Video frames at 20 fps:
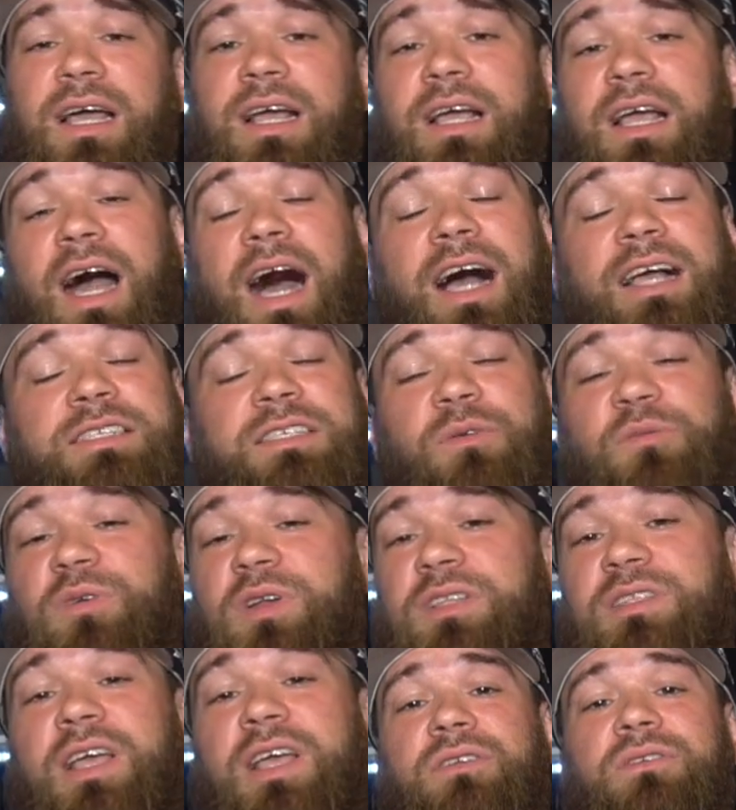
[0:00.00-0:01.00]
Guys, I
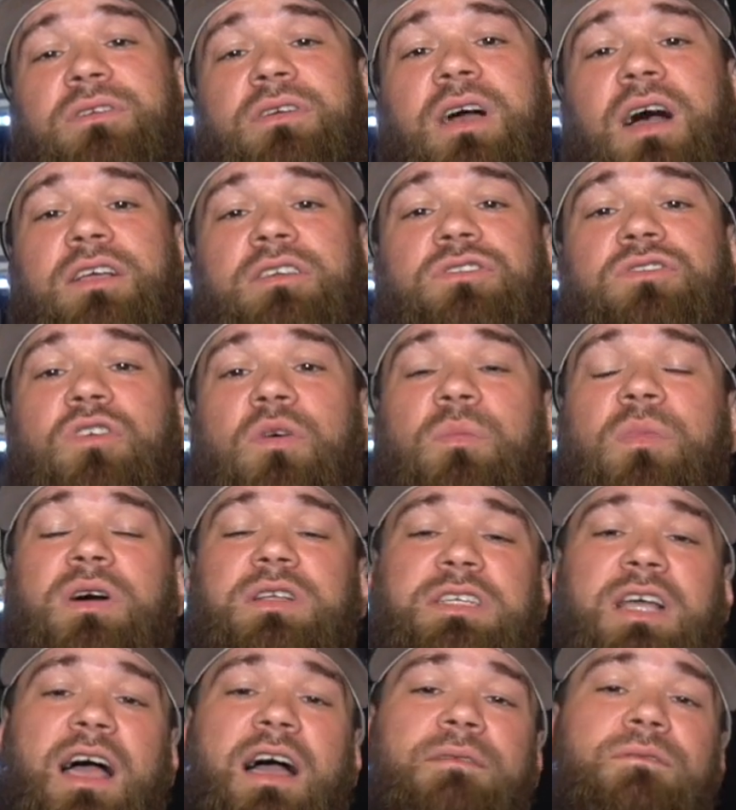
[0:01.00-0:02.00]
want you guys so
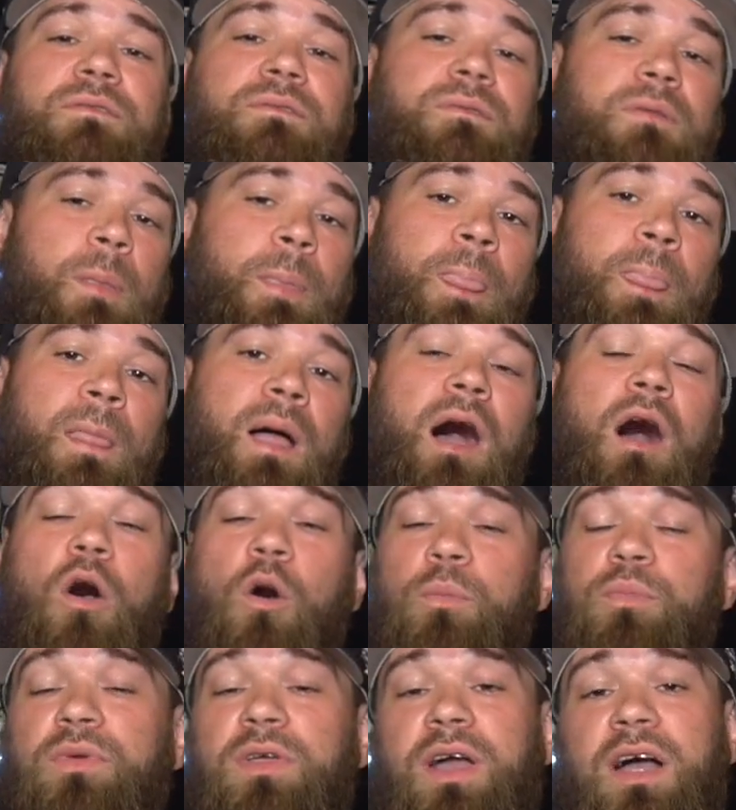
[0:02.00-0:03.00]
much. I
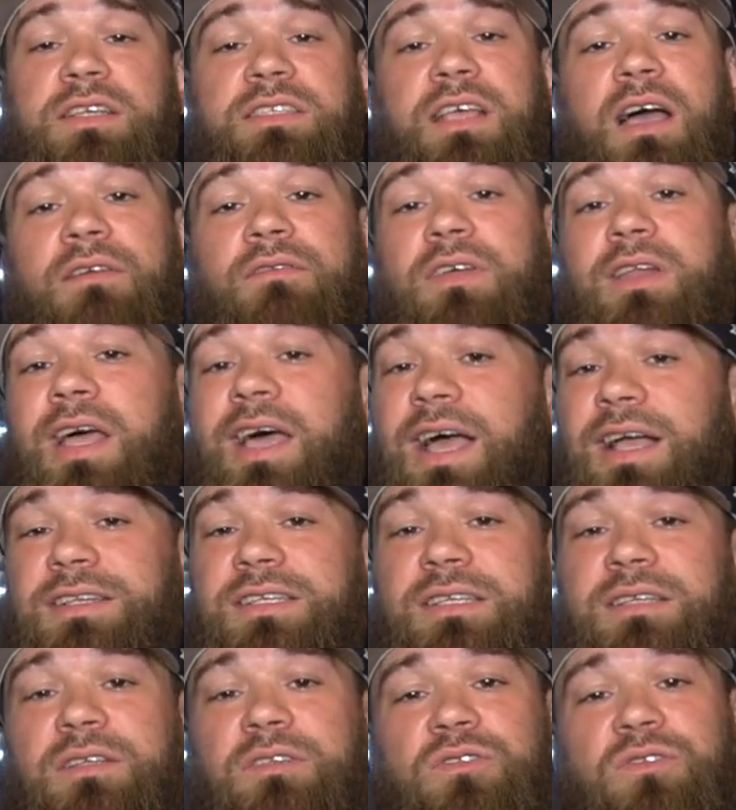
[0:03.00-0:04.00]
hope you guys have an
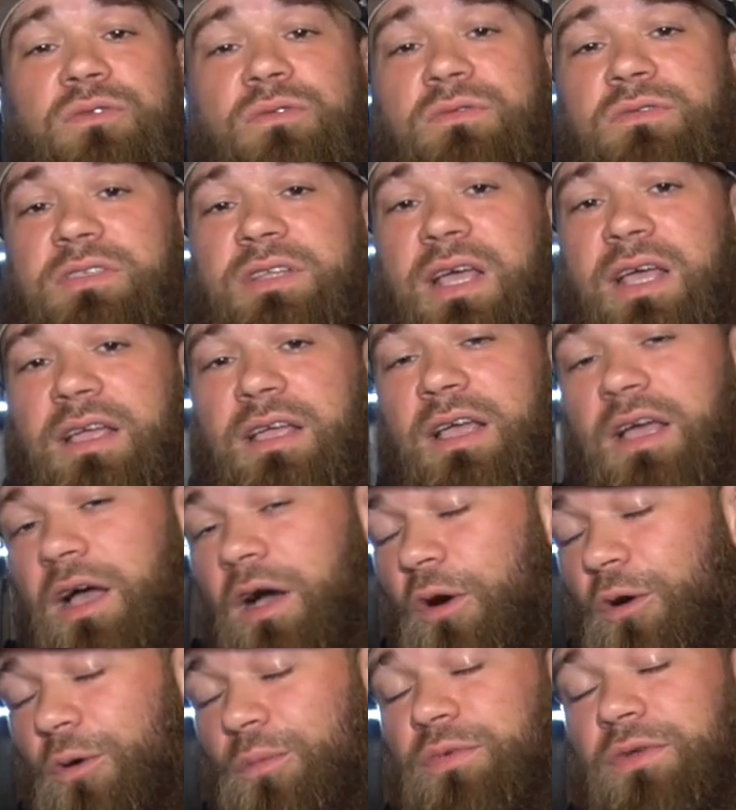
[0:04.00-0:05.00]
excellent Tuesday.
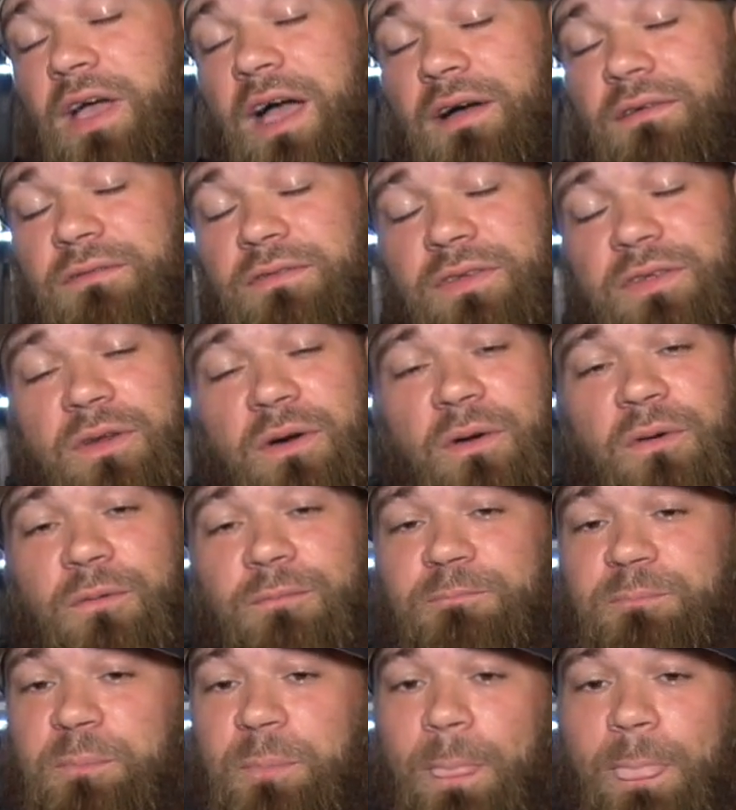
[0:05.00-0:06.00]
Hope you have, you
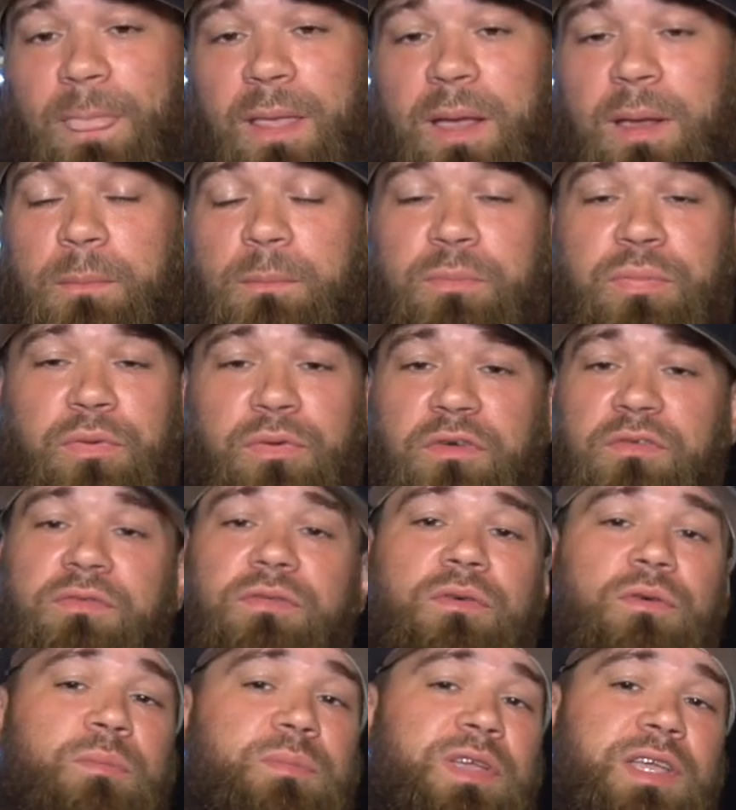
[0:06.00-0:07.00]
know, a
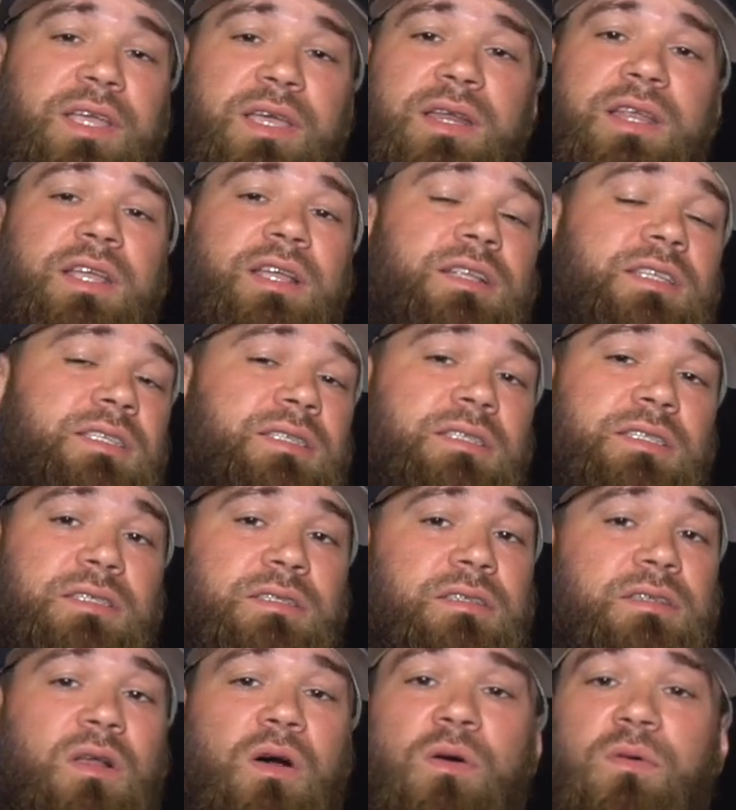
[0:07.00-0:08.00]
beautiful beginning,
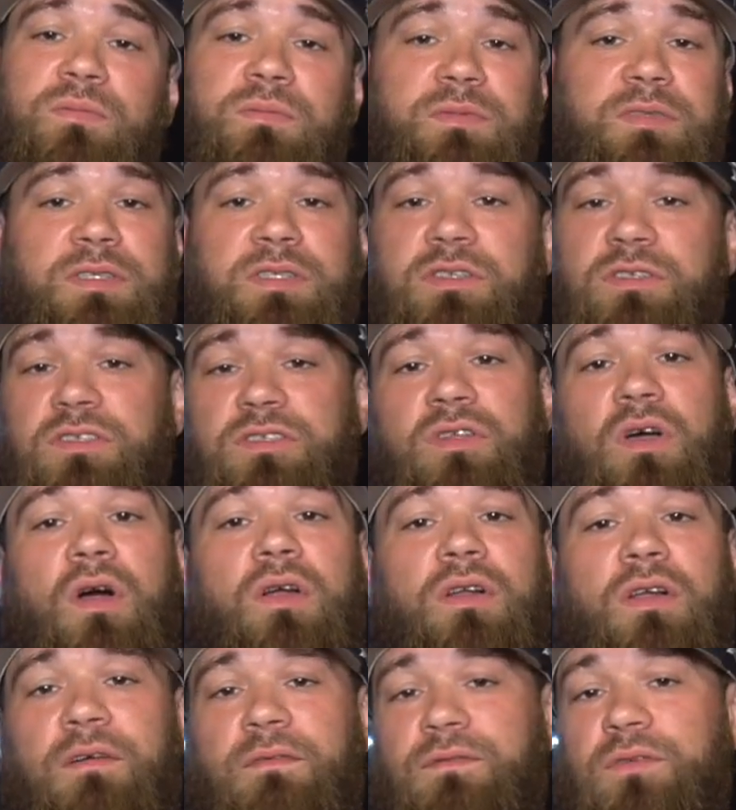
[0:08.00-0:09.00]
you know, to the
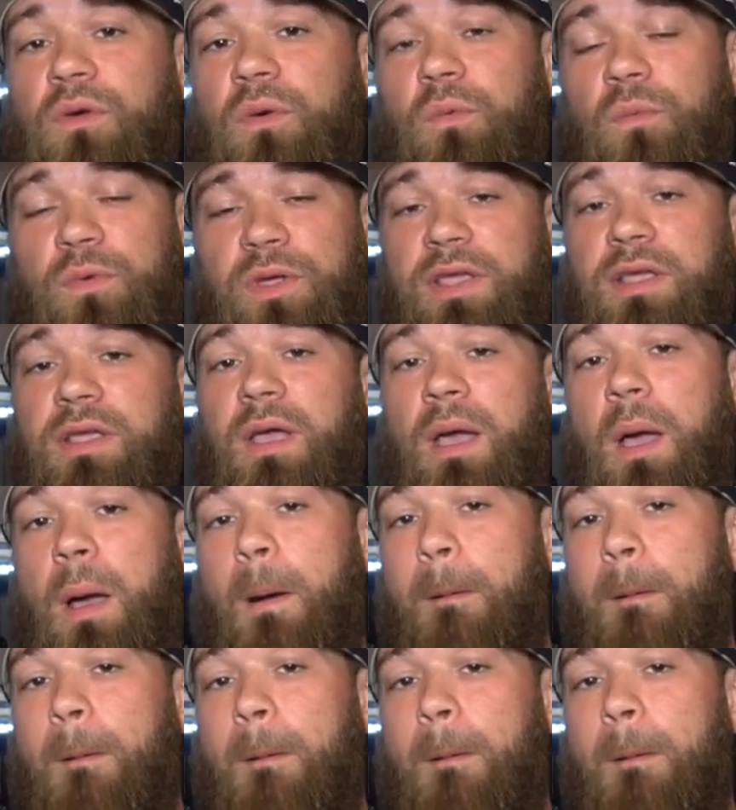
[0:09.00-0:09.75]
start of your week.